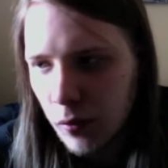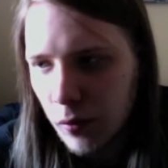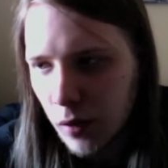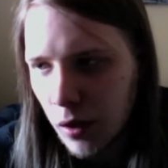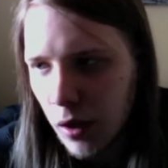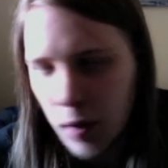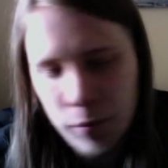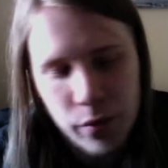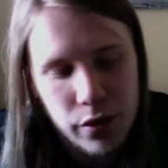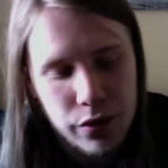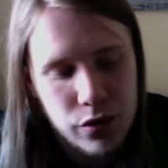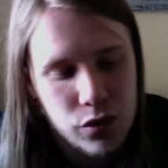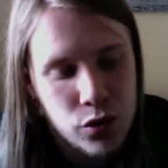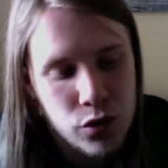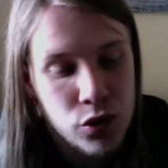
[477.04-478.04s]
with
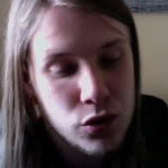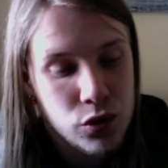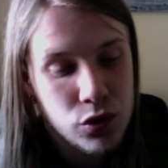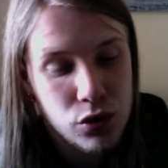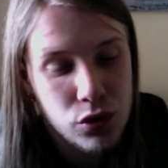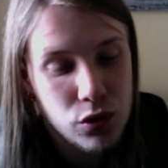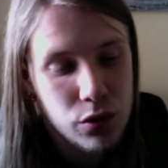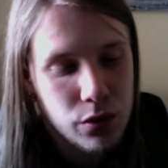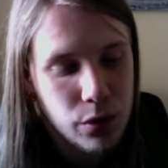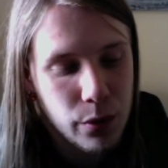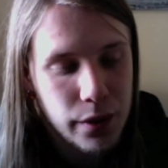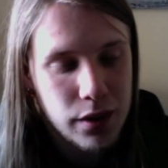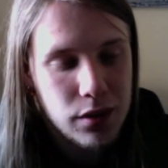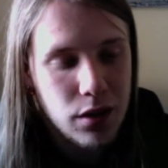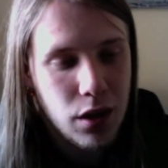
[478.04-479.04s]
just under a
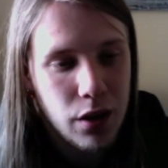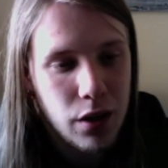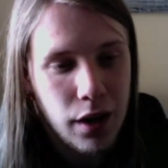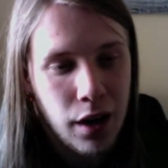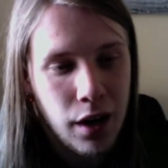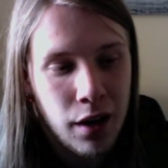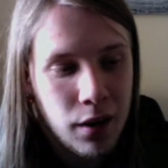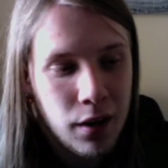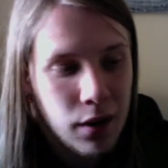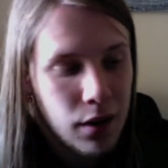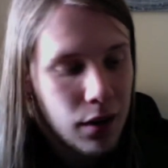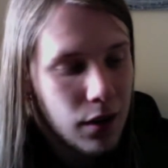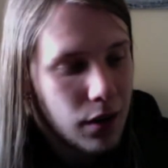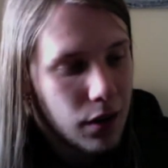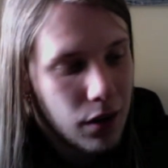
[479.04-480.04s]
week to go now,
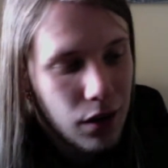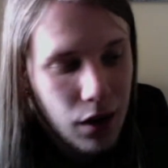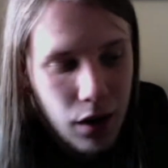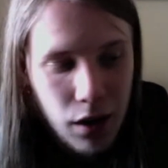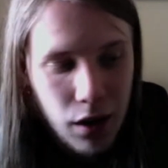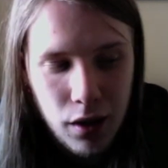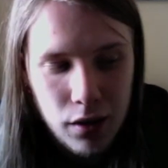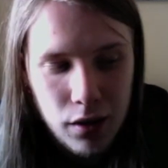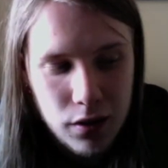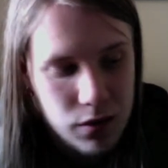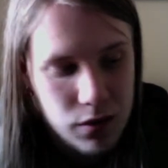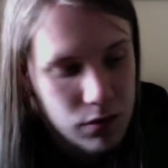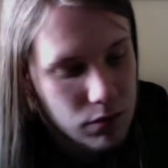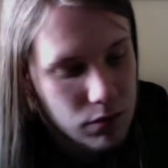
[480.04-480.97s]
it's,